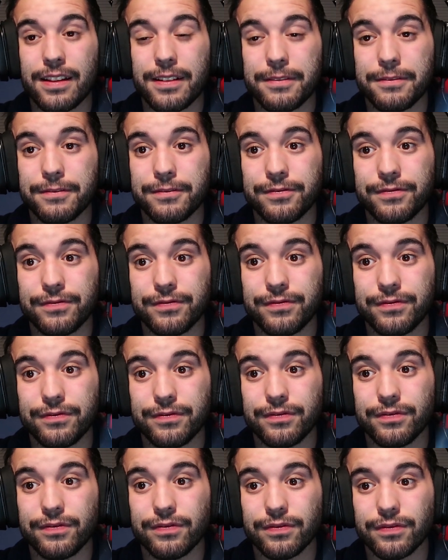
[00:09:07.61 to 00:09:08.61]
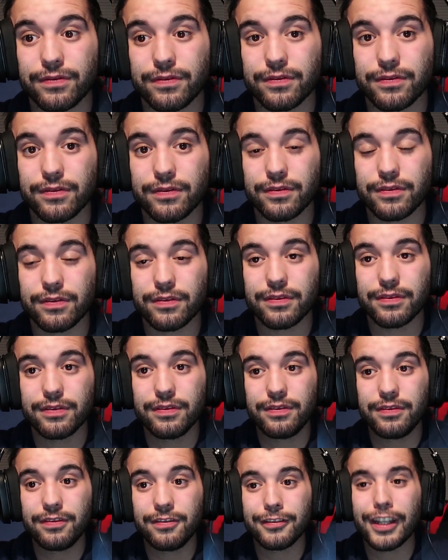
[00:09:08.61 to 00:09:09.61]
that I'd protect you. and
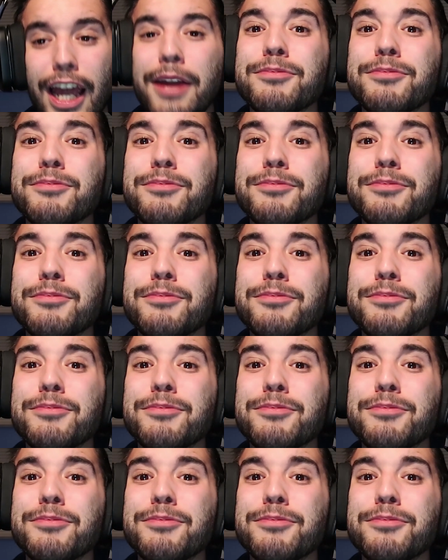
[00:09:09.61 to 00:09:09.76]
I will.